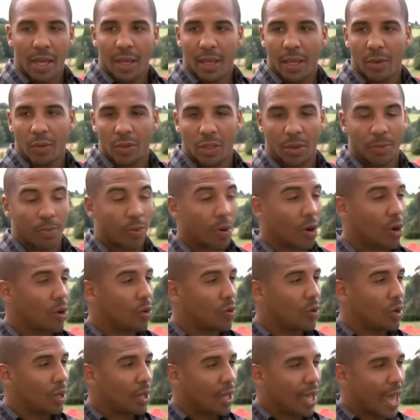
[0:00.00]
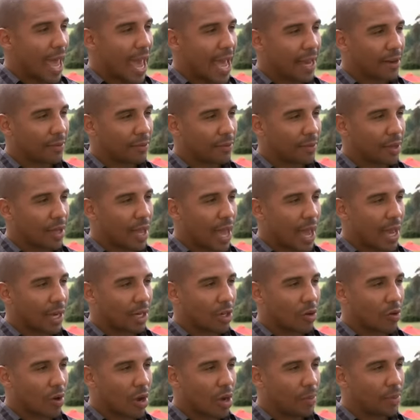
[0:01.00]
it was a pro Hatton
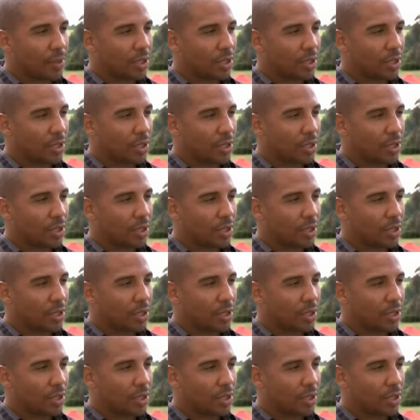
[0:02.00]
crowd.